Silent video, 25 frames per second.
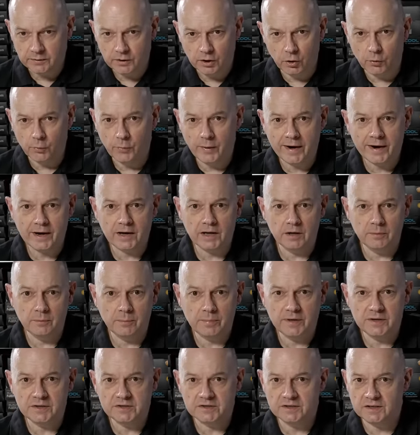A regular
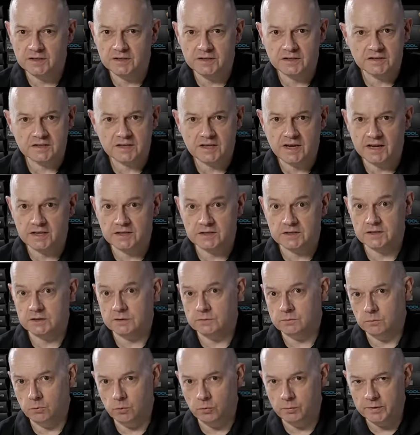PC in this case
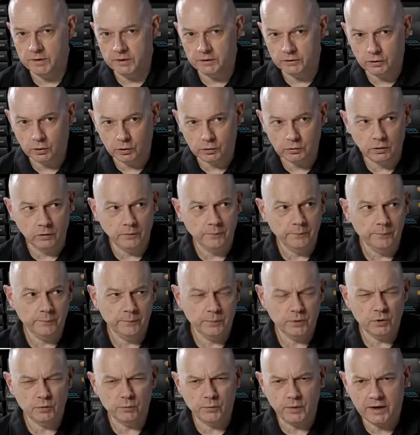will be a doddle,
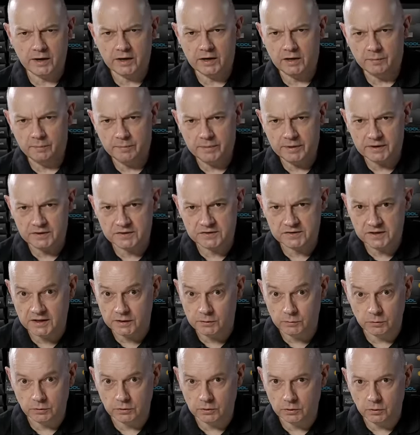but a regular PC
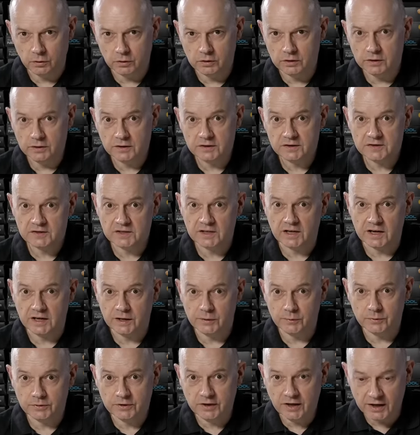would look slightly
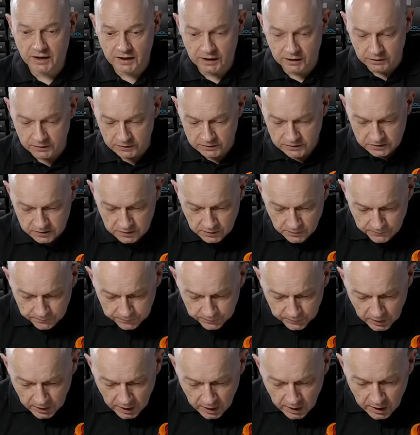ridiculous.
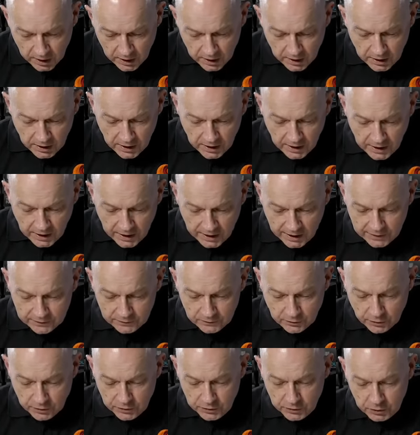
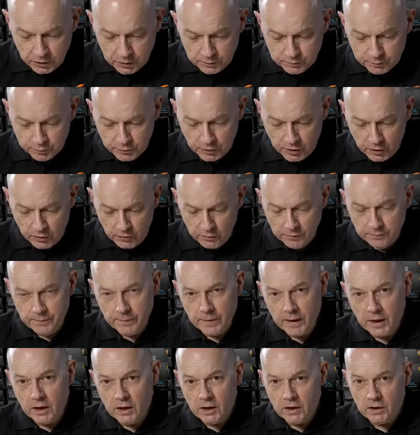And the third pro,
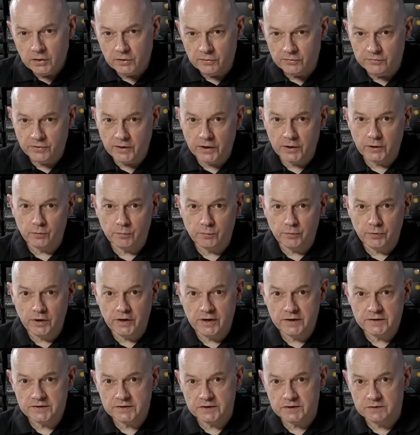the final
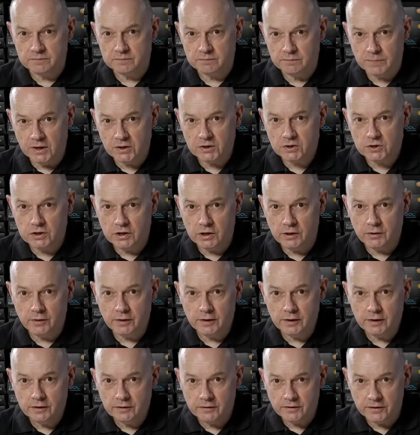price is much
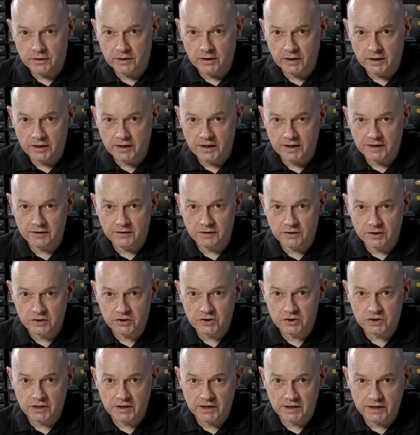lower than I had
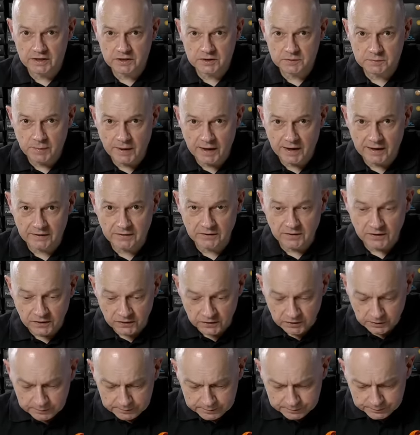initially expected.